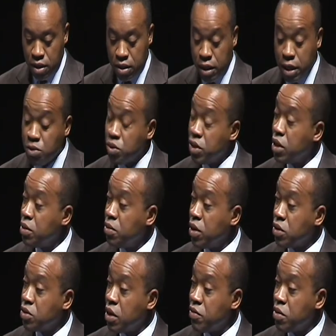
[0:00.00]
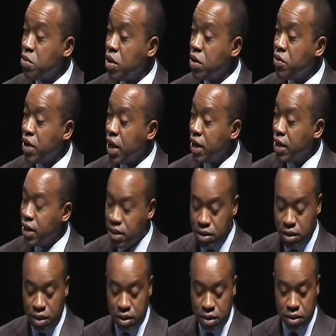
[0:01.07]
This will enable us to have a more
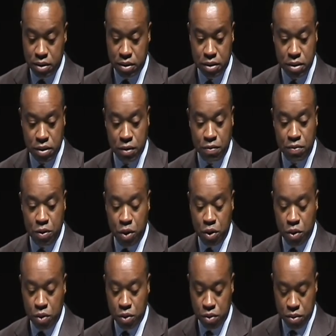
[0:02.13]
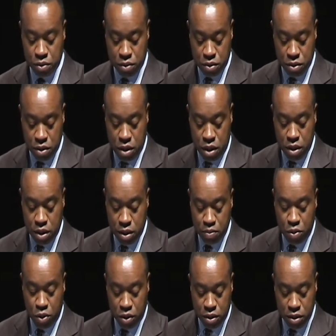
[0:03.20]
realistic view on the
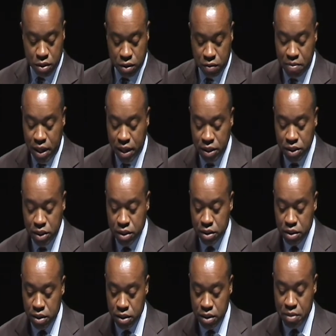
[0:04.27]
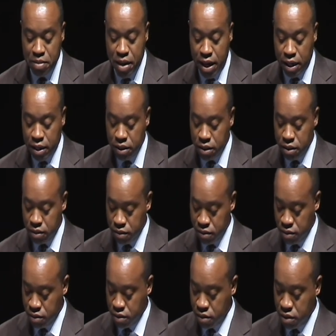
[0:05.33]
importance of managing demand
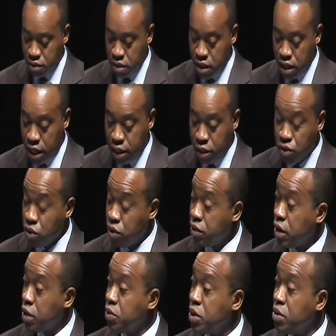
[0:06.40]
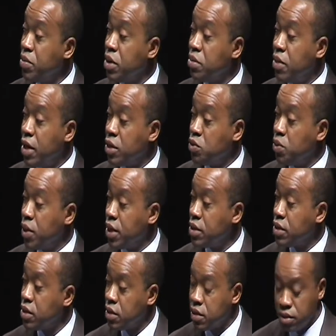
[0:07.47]
and ensuring that we can minimize
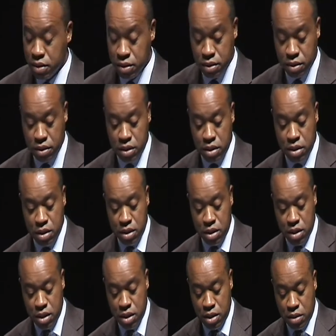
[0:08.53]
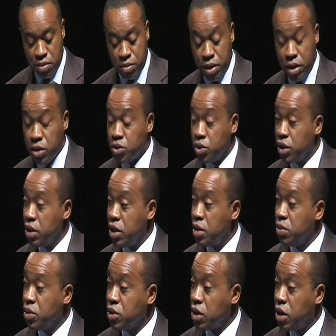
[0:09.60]
waste, but also
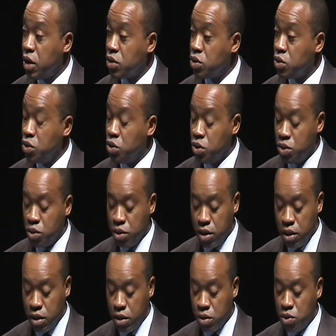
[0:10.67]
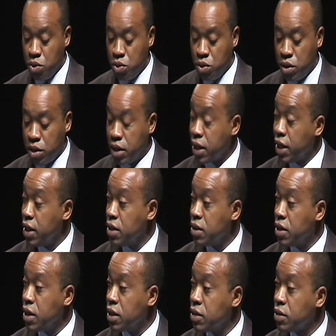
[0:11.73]
enables us to do two other key
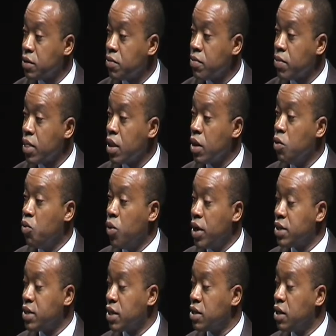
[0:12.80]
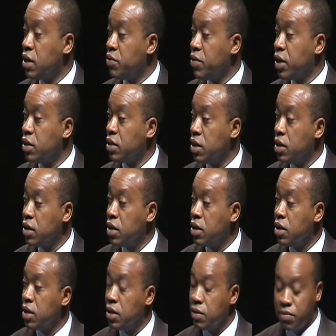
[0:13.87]
things. One is accelerate
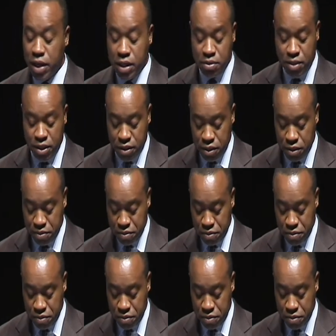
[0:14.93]
investments.